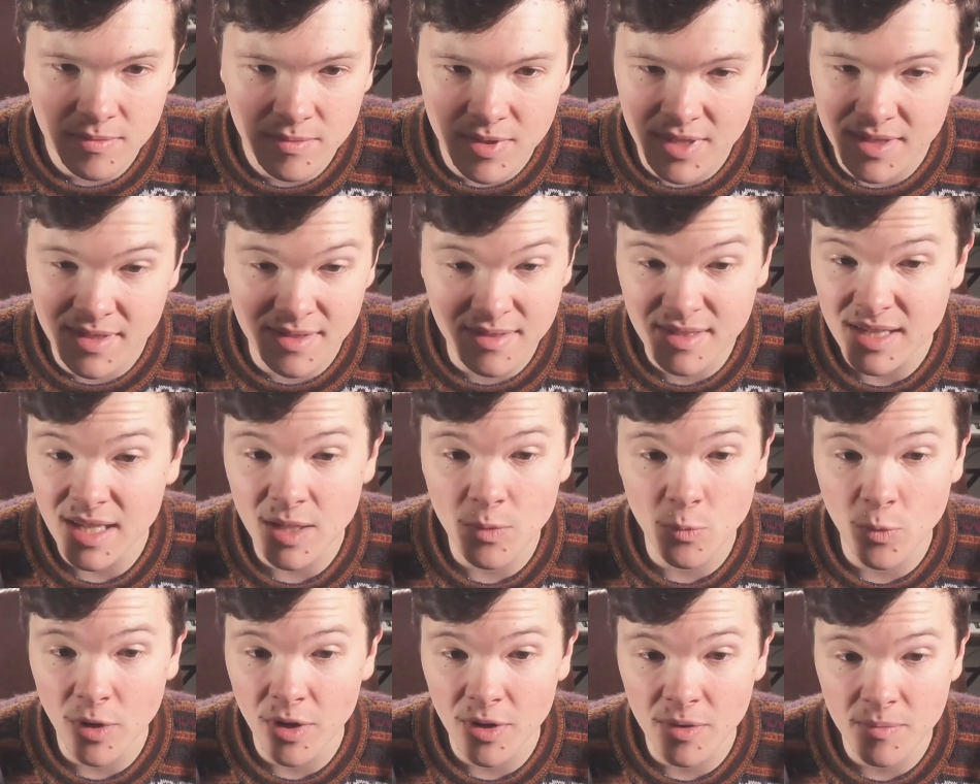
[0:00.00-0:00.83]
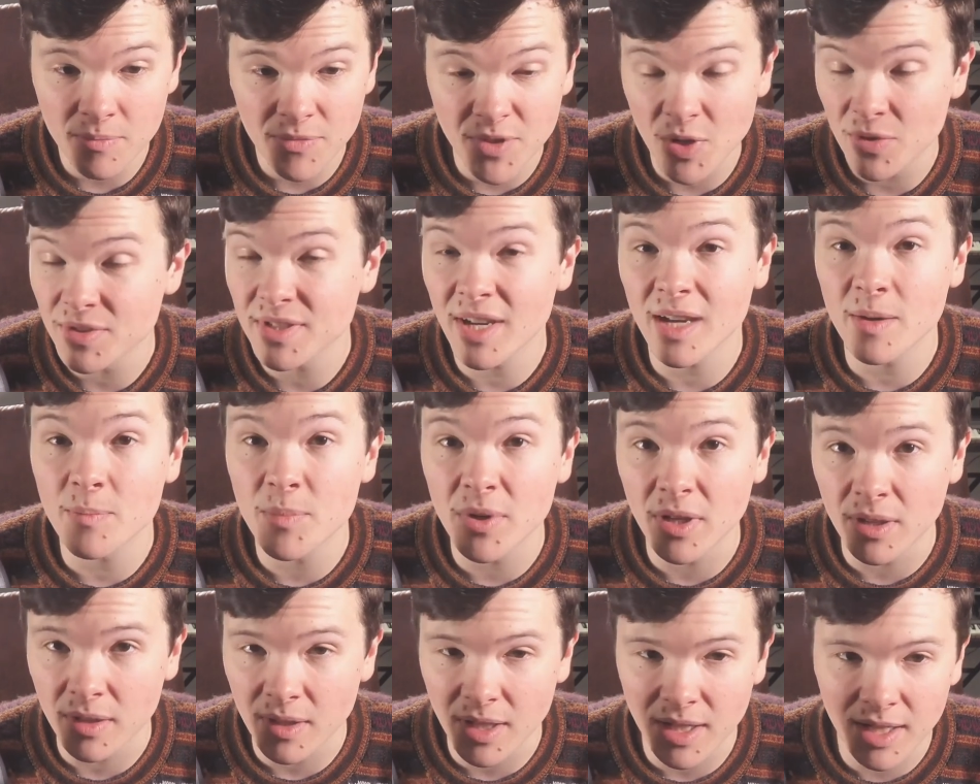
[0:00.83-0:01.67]
it's a scene where they're
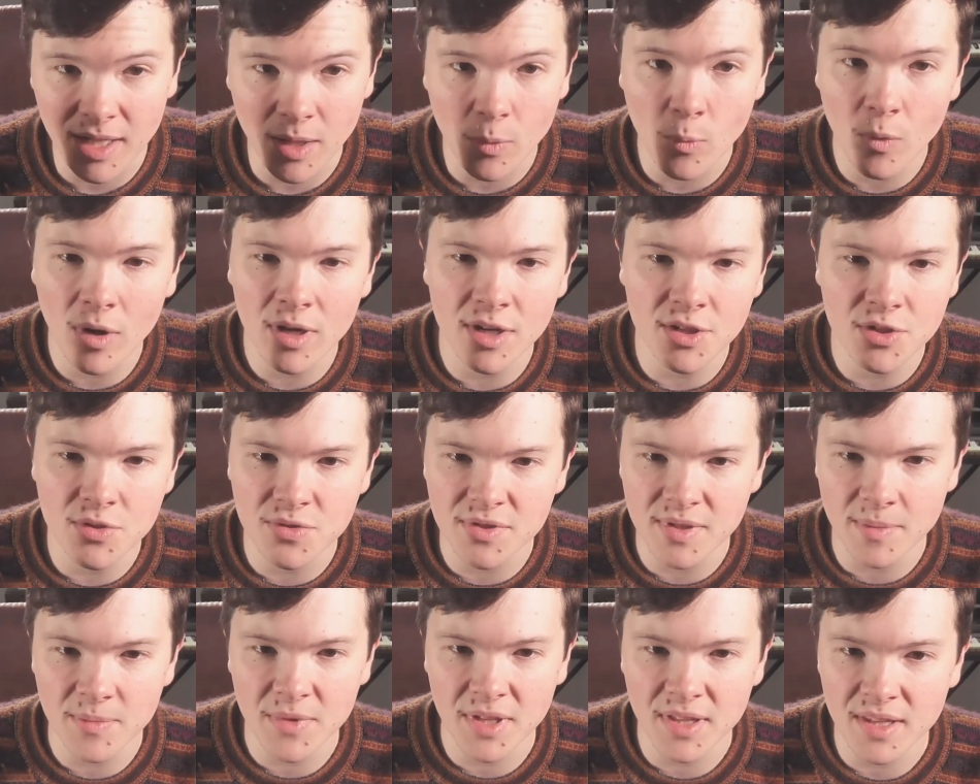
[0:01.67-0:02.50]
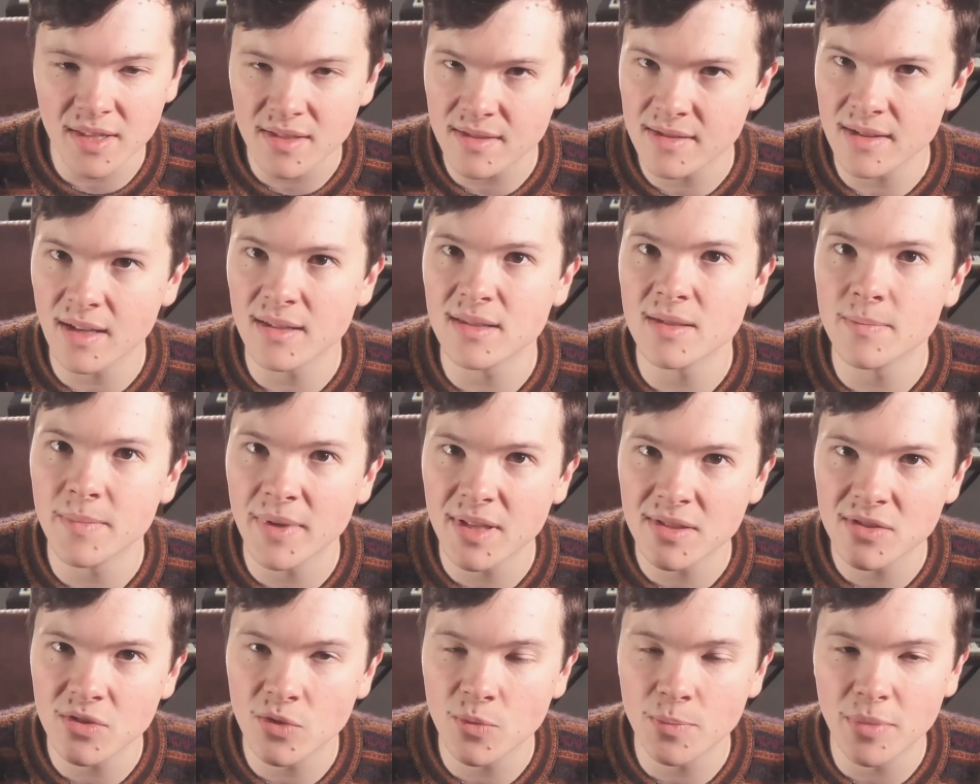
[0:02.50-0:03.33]
typing, and I want to do something that's
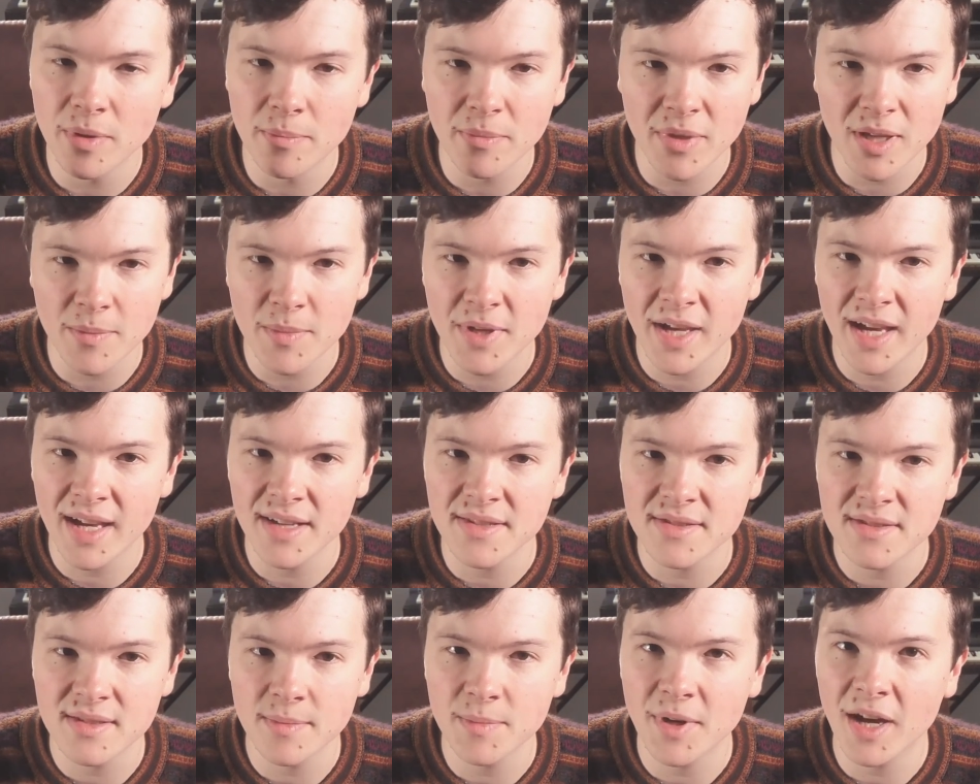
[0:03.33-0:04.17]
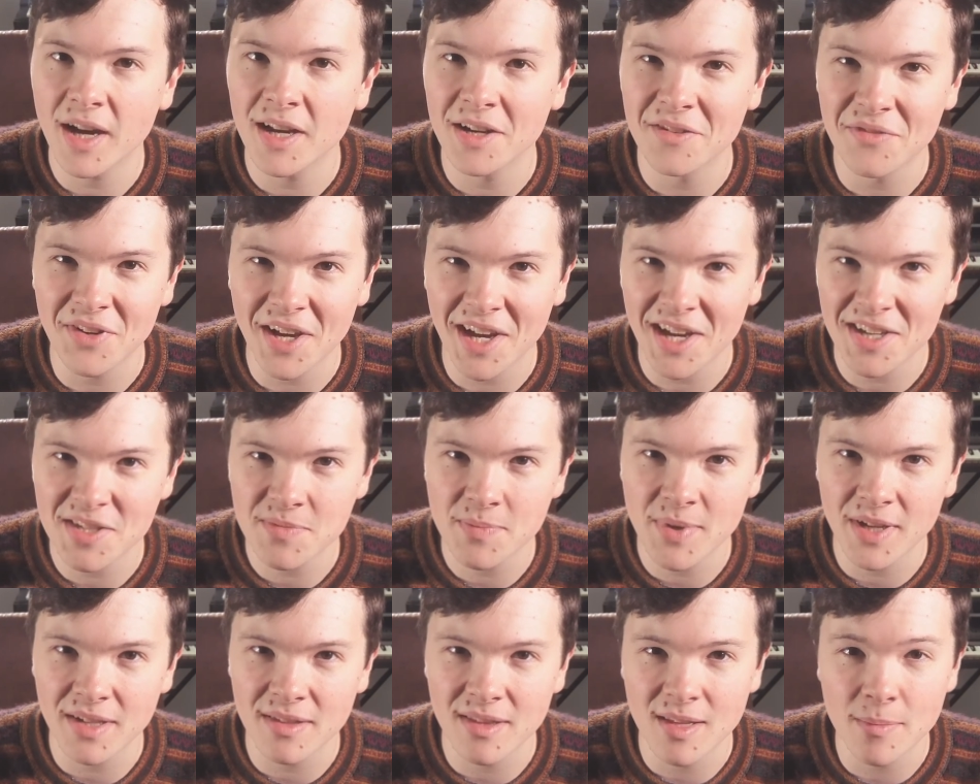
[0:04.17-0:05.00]
sentimental, but maybe has some kind of
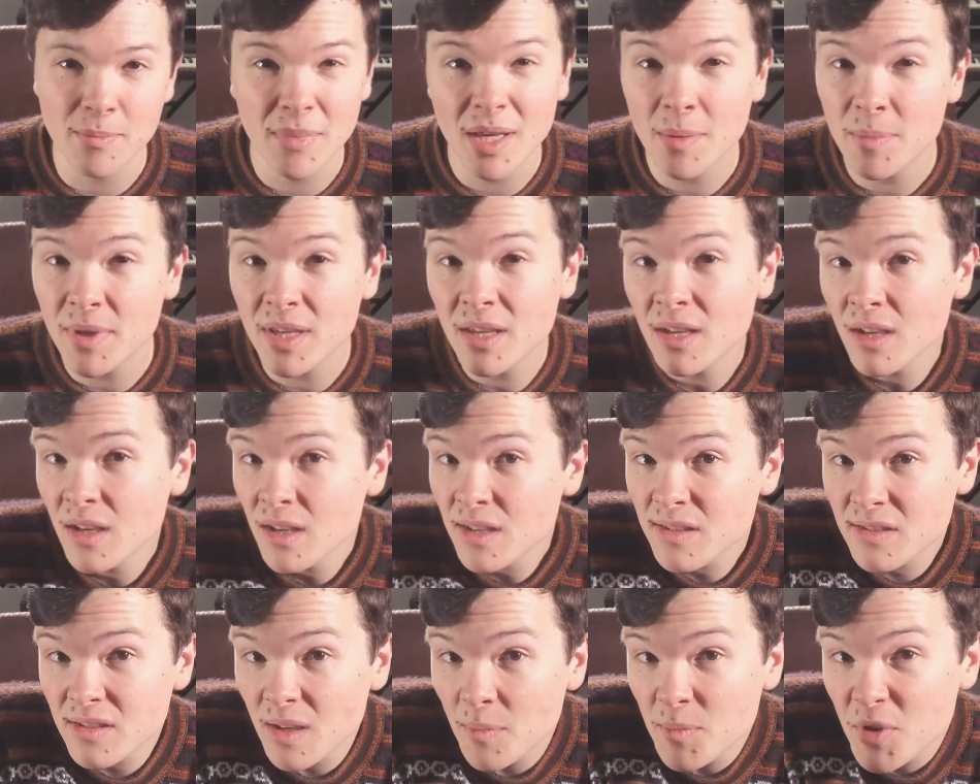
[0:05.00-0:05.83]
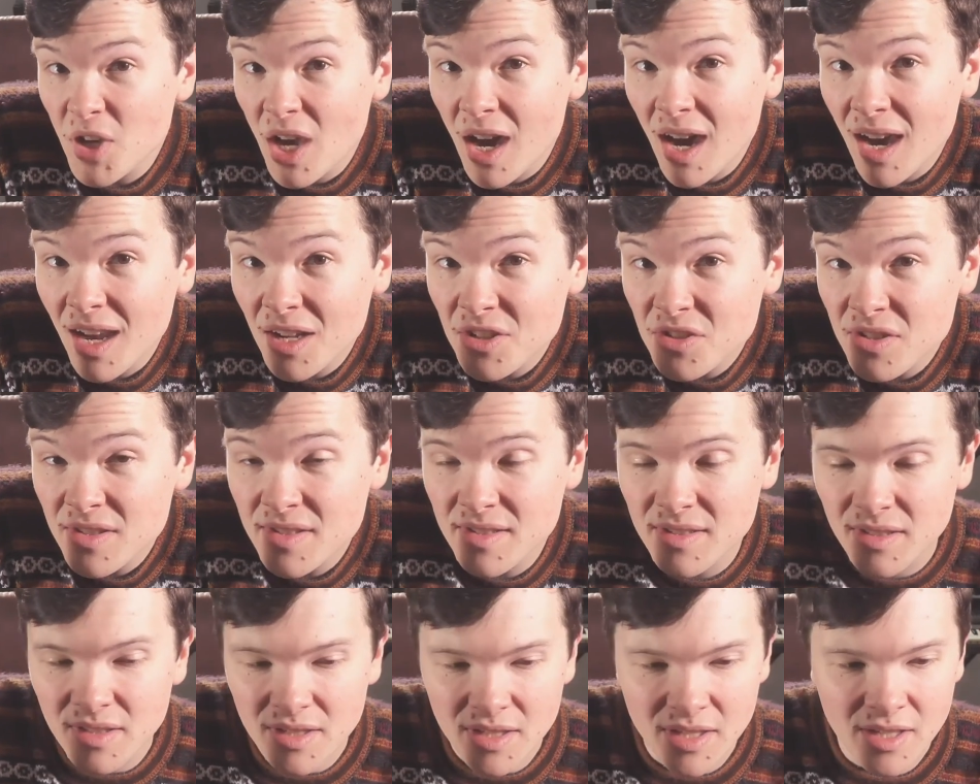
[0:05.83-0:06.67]
aspect that maybe
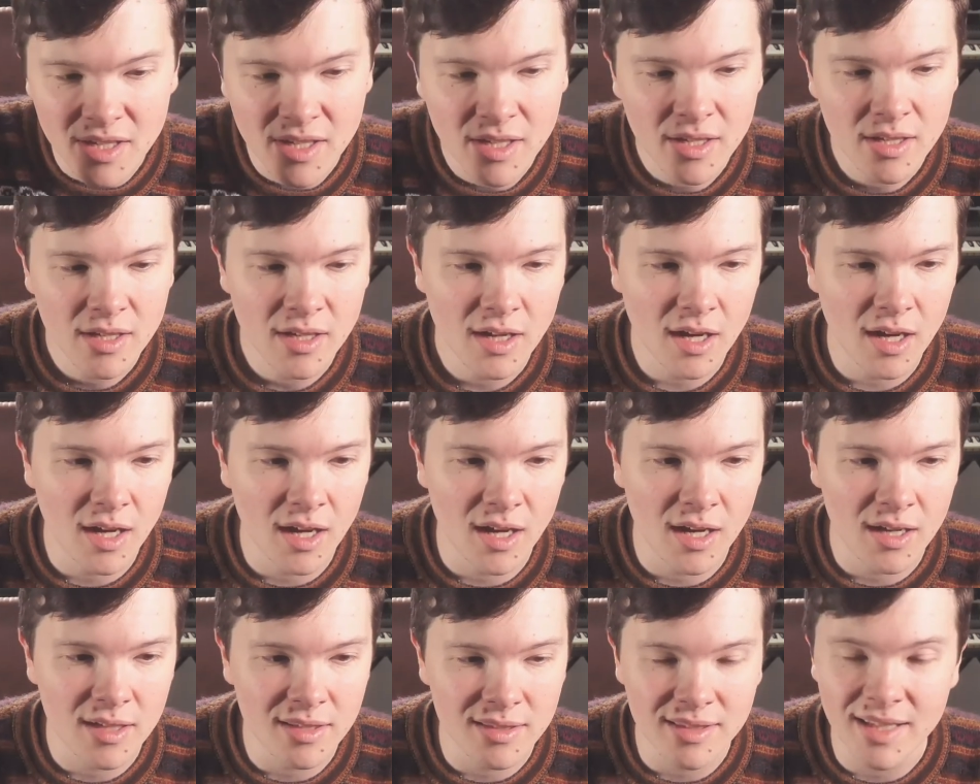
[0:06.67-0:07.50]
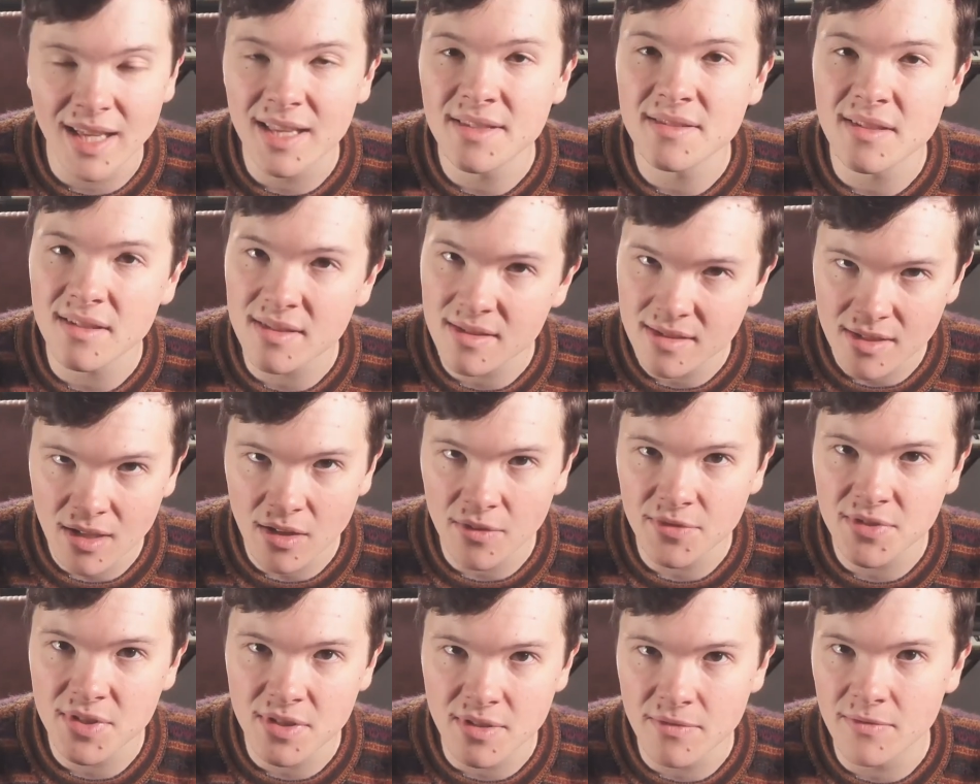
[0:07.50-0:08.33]
subconsciously lends
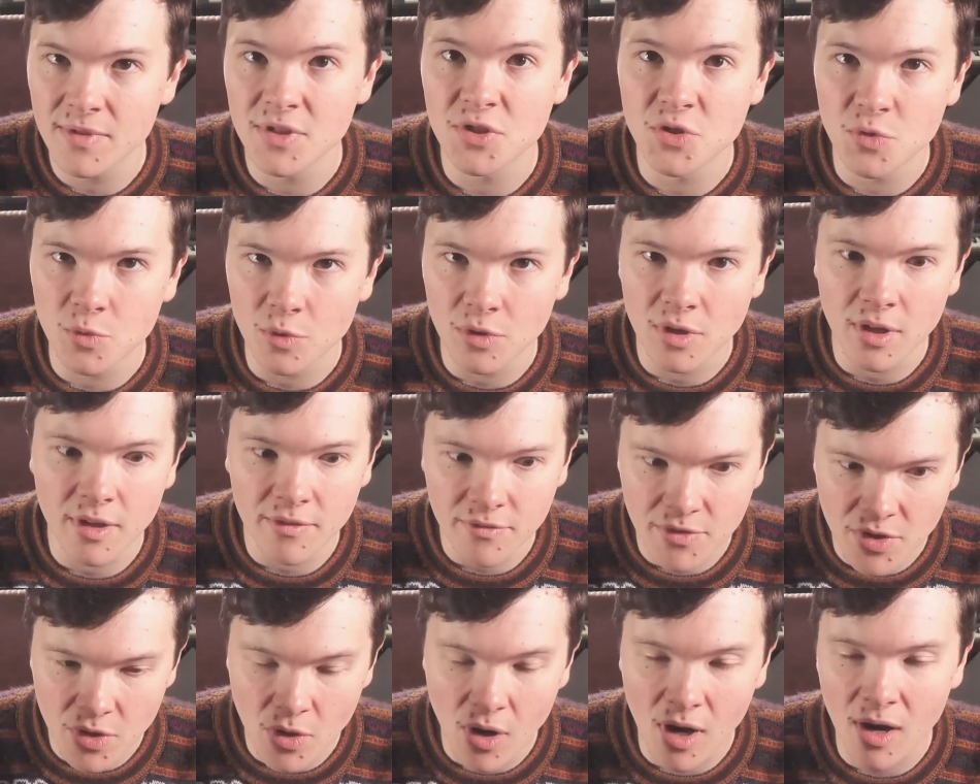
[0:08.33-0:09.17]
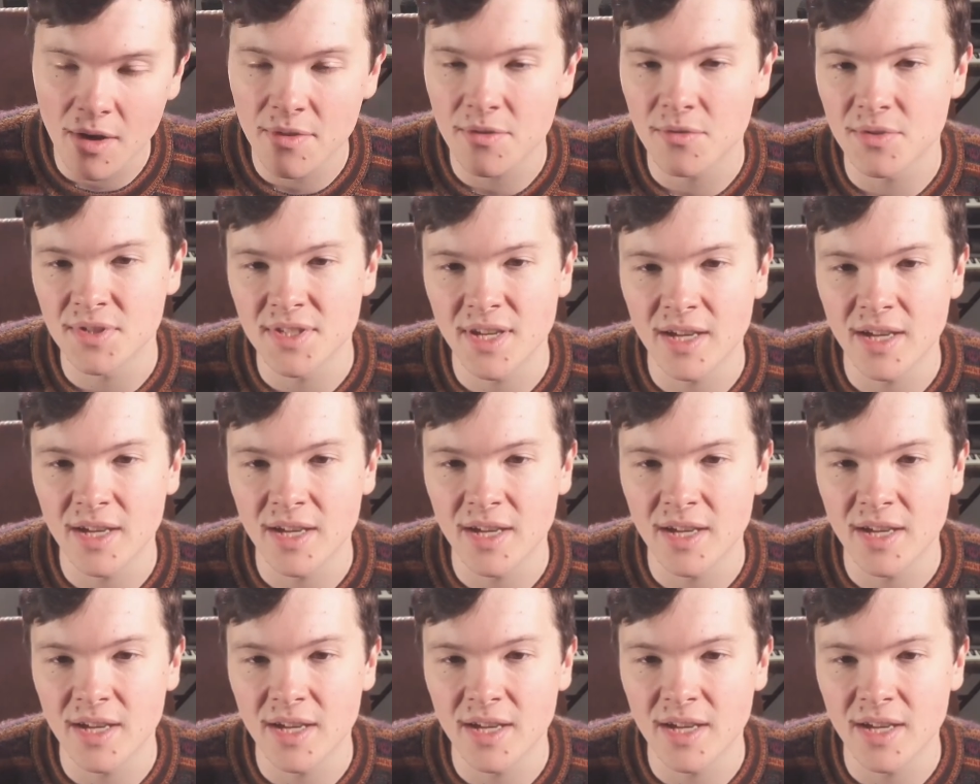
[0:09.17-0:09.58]
itself to the visual of the author